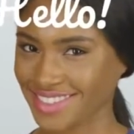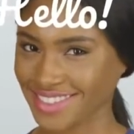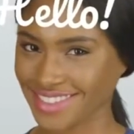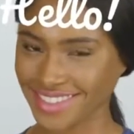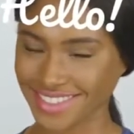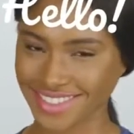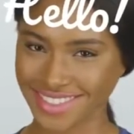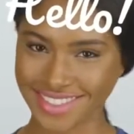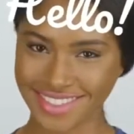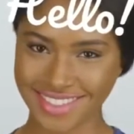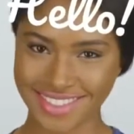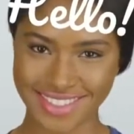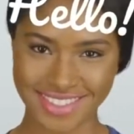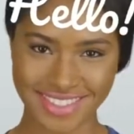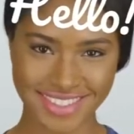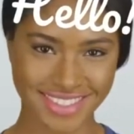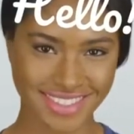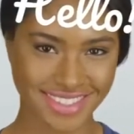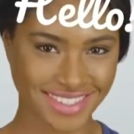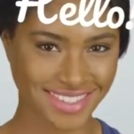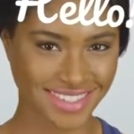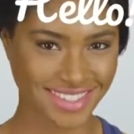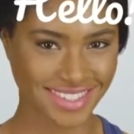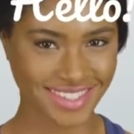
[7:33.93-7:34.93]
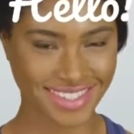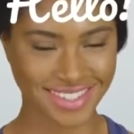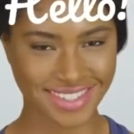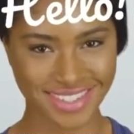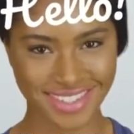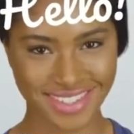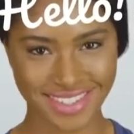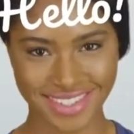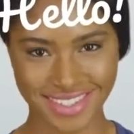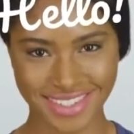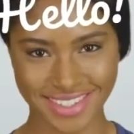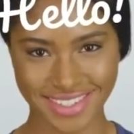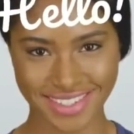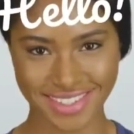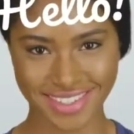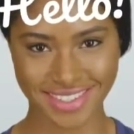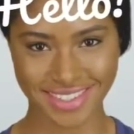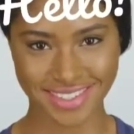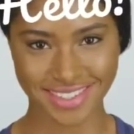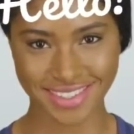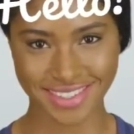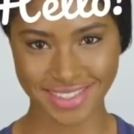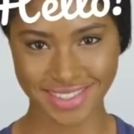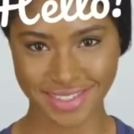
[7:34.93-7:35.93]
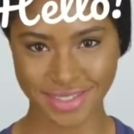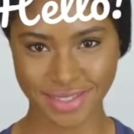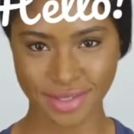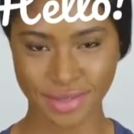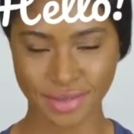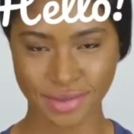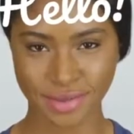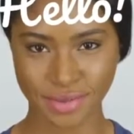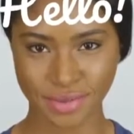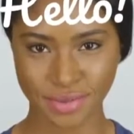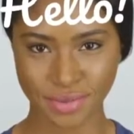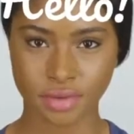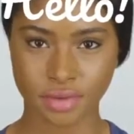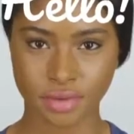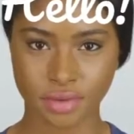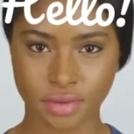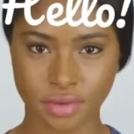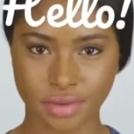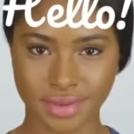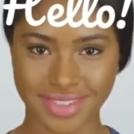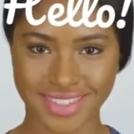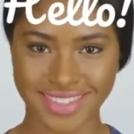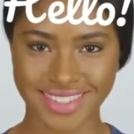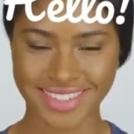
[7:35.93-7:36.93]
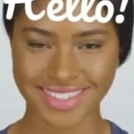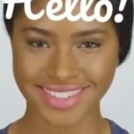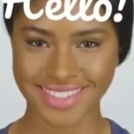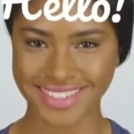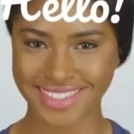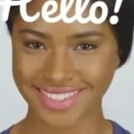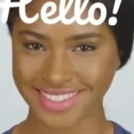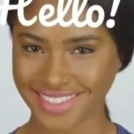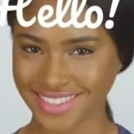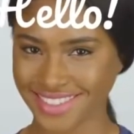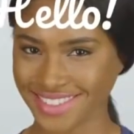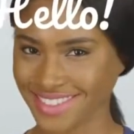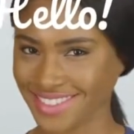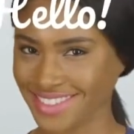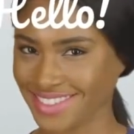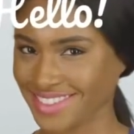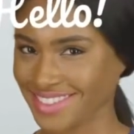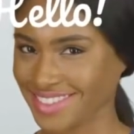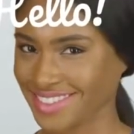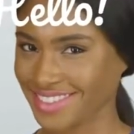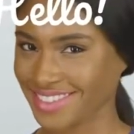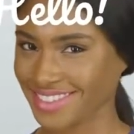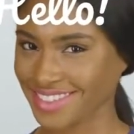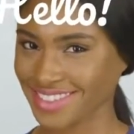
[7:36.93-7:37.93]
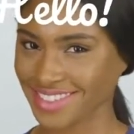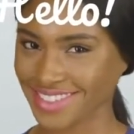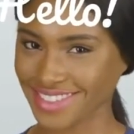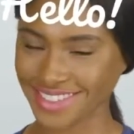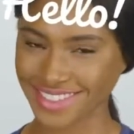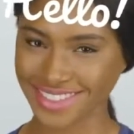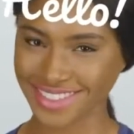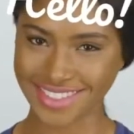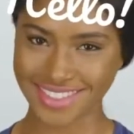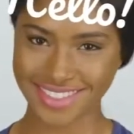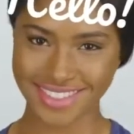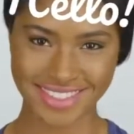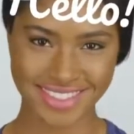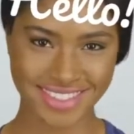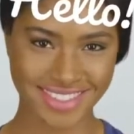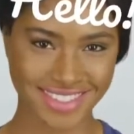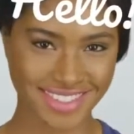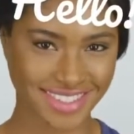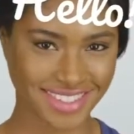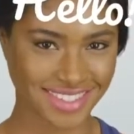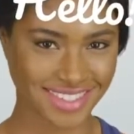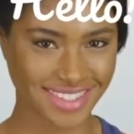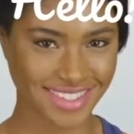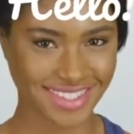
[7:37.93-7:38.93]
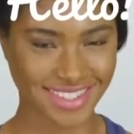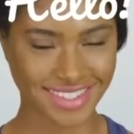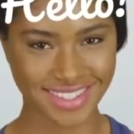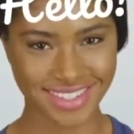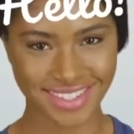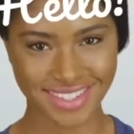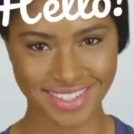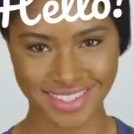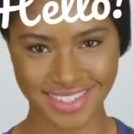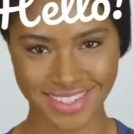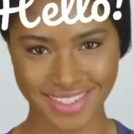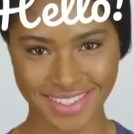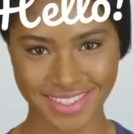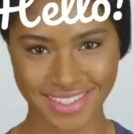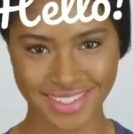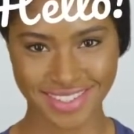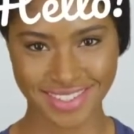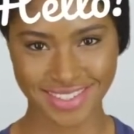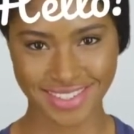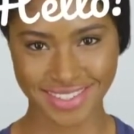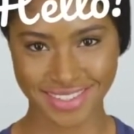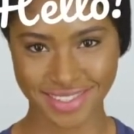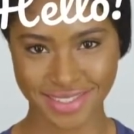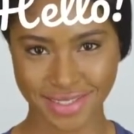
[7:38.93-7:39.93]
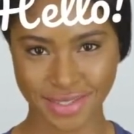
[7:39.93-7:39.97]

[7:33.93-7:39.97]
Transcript: uh, we're going to go through and create a copy of our face image.